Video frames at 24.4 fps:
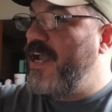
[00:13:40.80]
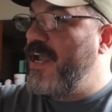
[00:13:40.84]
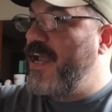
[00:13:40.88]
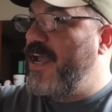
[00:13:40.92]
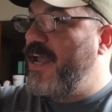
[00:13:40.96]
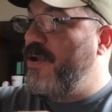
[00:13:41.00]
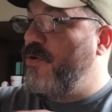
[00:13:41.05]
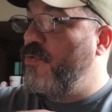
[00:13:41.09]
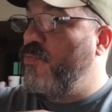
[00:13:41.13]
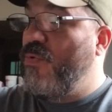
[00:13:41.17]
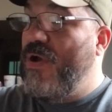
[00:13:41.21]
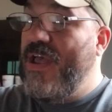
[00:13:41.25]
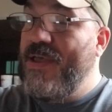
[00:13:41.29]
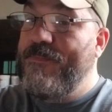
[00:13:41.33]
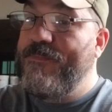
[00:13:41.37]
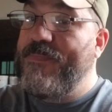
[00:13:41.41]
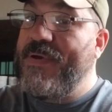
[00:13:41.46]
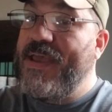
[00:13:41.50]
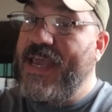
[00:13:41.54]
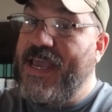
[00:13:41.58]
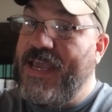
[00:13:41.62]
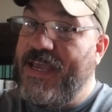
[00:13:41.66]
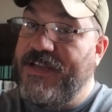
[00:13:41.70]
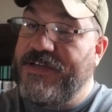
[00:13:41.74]
a web
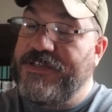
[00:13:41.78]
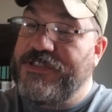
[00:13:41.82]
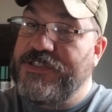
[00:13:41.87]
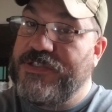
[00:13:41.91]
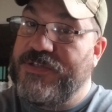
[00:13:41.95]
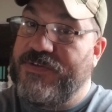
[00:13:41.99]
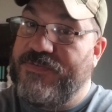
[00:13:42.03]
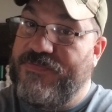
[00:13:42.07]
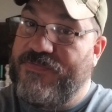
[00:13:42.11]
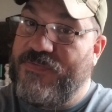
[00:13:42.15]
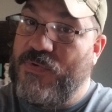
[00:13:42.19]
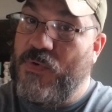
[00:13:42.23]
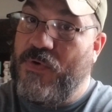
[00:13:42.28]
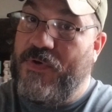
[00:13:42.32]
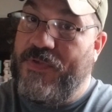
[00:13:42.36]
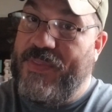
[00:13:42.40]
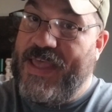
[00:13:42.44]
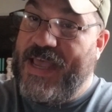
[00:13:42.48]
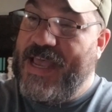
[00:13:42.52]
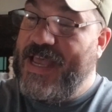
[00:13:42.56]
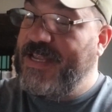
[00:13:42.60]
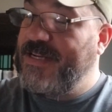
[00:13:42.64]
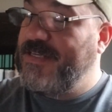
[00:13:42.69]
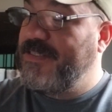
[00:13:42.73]
page for
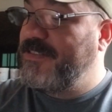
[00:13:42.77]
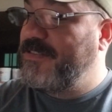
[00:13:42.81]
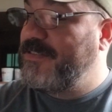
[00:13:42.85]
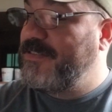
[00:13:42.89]
that.